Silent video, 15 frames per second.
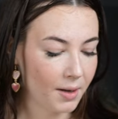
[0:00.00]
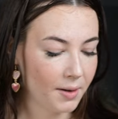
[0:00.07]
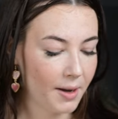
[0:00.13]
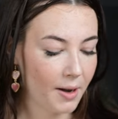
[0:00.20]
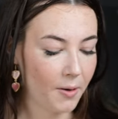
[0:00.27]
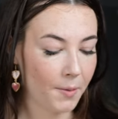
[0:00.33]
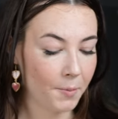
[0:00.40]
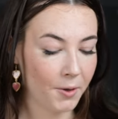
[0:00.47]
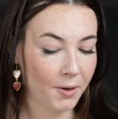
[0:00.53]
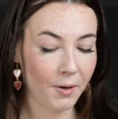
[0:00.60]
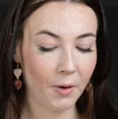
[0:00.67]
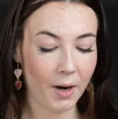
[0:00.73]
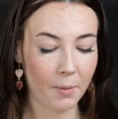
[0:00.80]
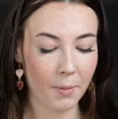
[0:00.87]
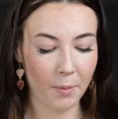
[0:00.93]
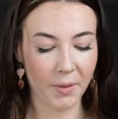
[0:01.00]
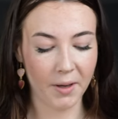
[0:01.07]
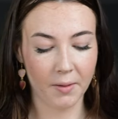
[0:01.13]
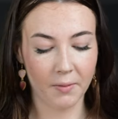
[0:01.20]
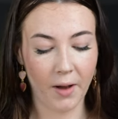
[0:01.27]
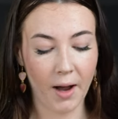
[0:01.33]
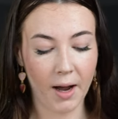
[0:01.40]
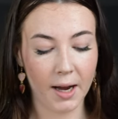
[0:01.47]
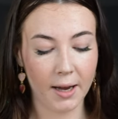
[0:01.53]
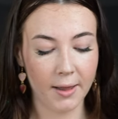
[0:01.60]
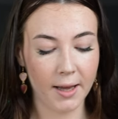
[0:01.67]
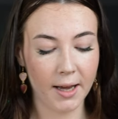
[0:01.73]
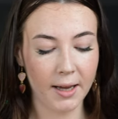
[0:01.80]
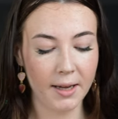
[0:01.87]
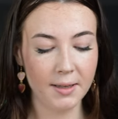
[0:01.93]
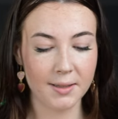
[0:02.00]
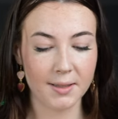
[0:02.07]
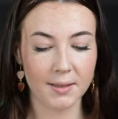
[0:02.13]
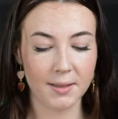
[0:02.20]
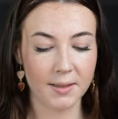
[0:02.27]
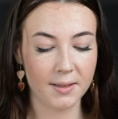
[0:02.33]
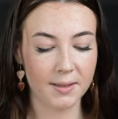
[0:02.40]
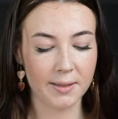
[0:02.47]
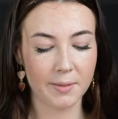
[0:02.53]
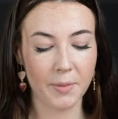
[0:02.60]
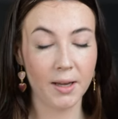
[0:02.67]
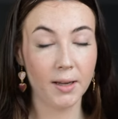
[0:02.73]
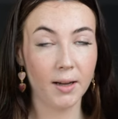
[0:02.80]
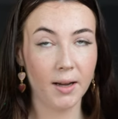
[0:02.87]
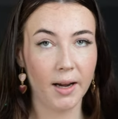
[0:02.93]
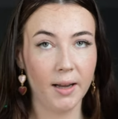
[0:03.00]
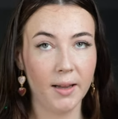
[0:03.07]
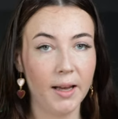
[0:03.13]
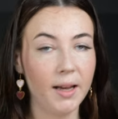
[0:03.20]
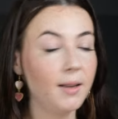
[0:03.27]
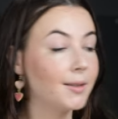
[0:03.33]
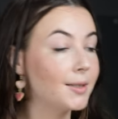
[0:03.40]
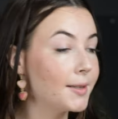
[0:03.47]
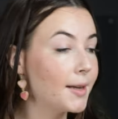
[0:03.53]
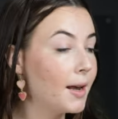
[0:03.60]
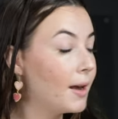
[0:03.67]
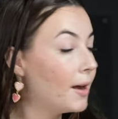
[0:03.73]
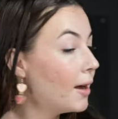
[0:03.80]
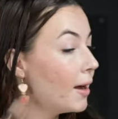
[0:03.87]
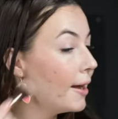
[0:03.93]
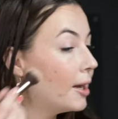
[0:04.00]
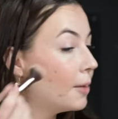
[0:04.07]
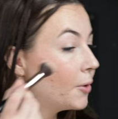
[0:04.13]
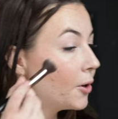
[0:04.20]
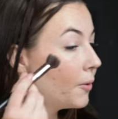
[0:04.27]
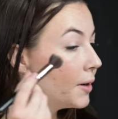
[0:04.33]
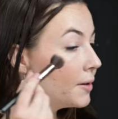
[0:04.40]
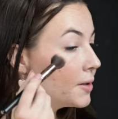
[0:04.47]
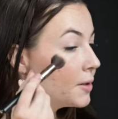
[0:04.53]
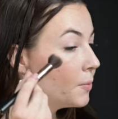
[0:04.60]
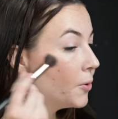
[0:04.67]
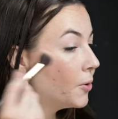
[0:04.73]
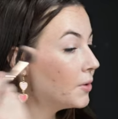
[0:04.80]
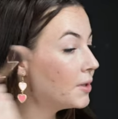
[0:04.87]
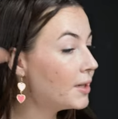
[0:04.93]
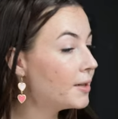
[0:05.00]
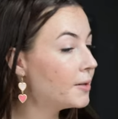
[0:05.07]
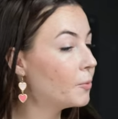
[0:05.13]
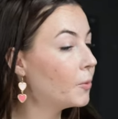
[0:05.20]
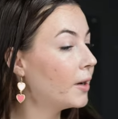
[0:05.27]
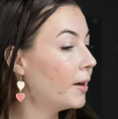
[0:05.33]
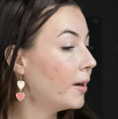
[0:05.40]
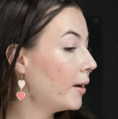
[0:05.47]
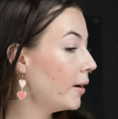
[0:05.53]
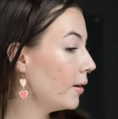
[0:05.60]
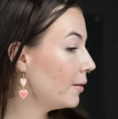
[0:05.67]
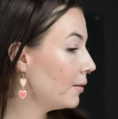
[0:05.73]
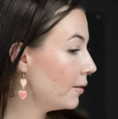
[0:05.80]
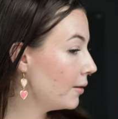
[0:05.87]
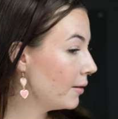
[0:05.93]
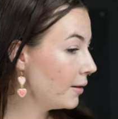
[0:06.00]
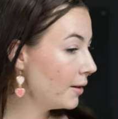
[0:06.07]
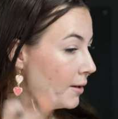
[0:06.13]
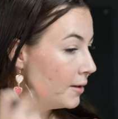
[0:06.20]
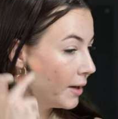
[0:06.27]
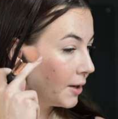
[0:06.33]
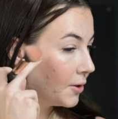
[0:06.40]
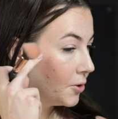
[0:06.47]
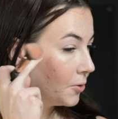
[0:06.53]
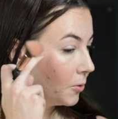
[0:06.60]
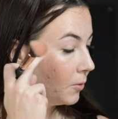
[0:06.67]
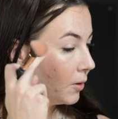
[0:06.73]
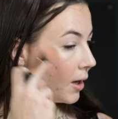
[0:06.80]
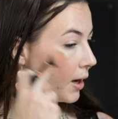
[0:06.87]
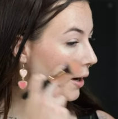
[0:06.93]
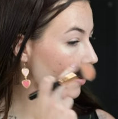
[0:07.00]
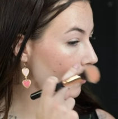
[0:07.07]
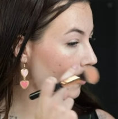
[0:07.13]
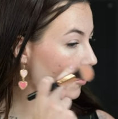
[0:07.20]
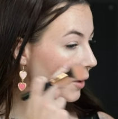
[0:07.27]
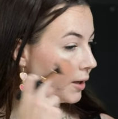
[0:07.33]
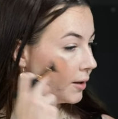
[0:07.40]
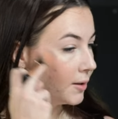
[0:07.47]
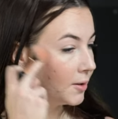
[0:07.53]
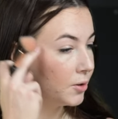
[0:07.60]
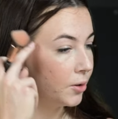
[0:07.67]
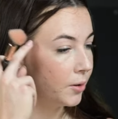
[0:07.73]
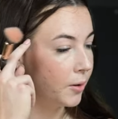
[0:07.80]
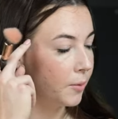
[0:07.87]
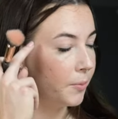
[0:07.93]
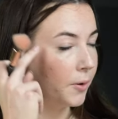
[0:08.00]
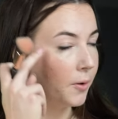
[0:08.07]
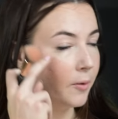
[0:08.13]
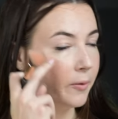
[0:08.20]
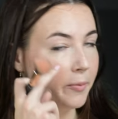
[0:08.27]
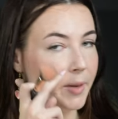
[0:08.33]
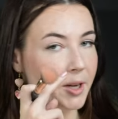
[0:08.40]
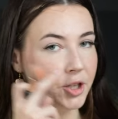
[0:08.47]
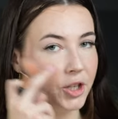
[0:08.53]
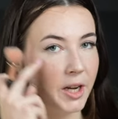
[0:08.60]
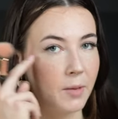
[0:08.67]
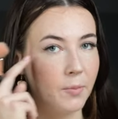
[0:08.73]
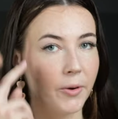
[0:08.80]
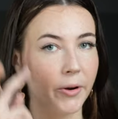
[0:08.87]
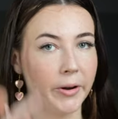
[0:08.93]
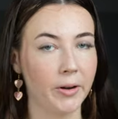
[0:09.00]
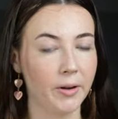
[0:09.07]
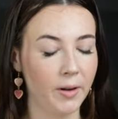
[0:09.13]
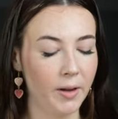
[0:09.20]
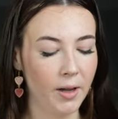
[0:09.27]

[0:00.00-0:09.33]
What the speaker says: Now I'm going to grab a bit of highlight. This is a pink highlight, and I'm going to put it where the natural light will hit the top of my cheekbone.